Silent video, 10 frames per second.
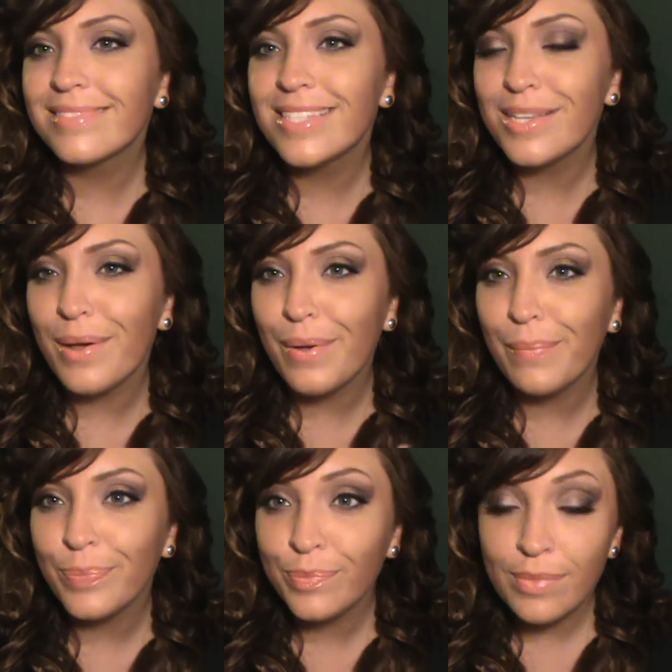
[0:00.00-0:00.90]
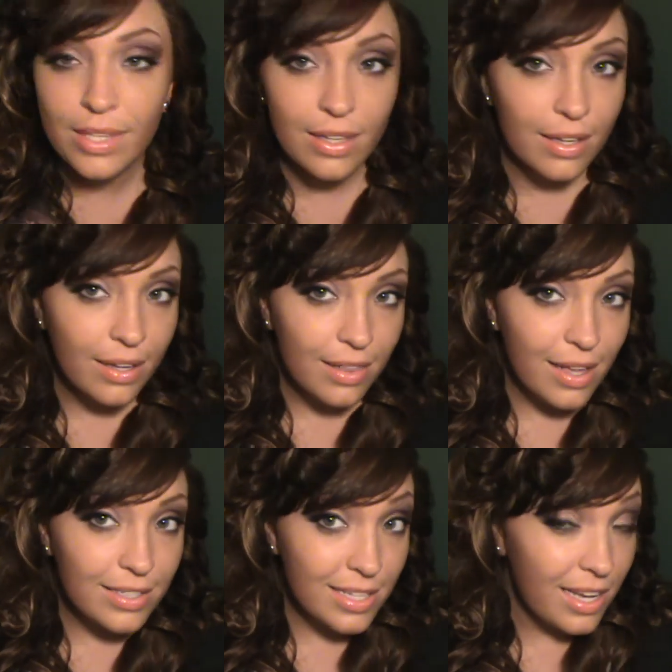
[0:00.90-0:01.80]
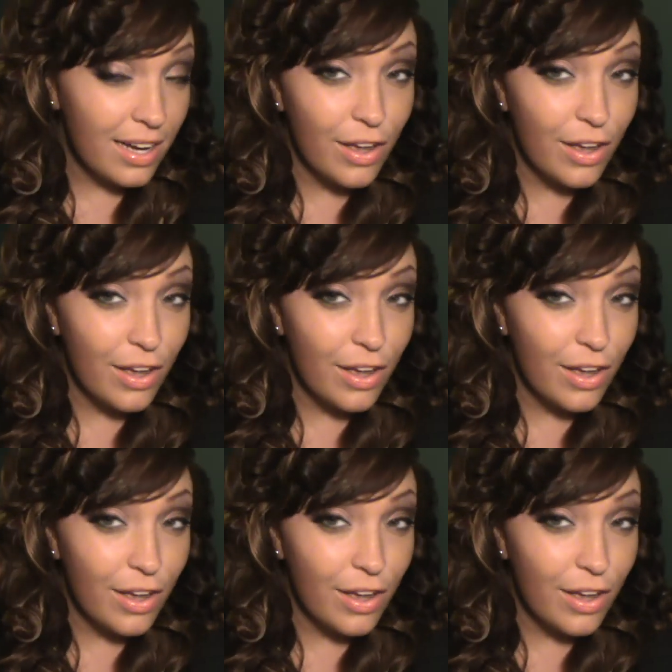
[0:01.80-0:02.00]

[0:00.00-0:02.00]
So that is it.